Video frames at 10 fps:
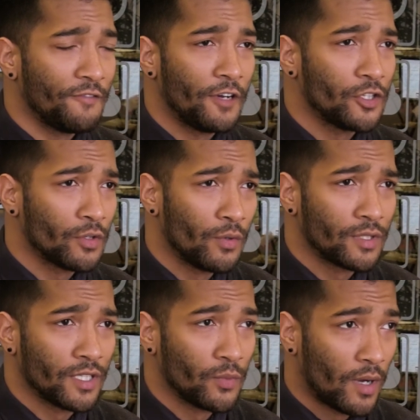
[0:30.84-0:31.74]
refresh your
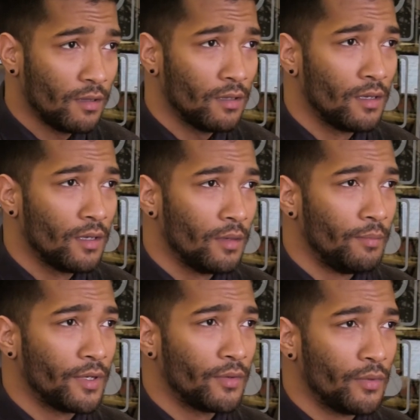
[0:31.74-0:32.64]
course as well
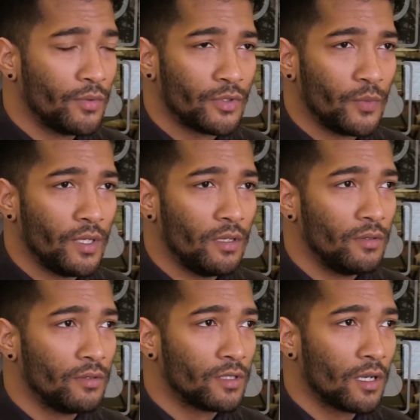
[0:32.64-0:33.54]
because we
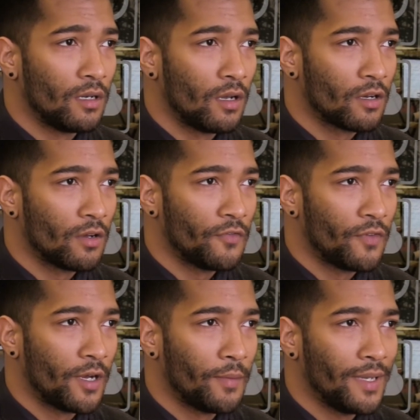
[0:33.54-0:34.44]
lose a lot of
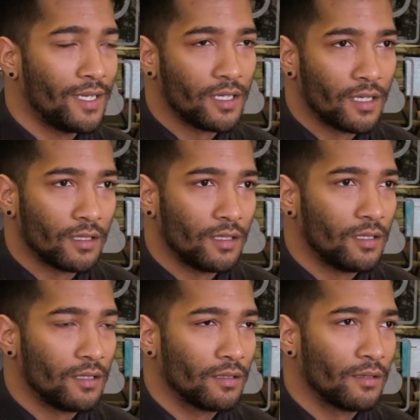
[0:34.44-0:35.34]
um,
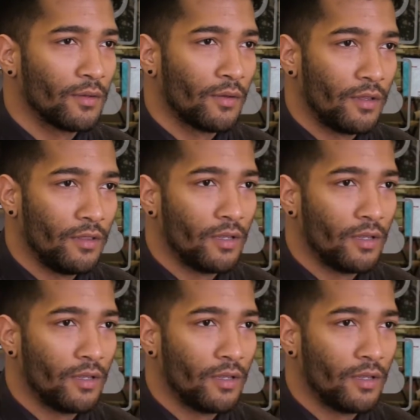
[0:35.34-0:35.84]
etiquette in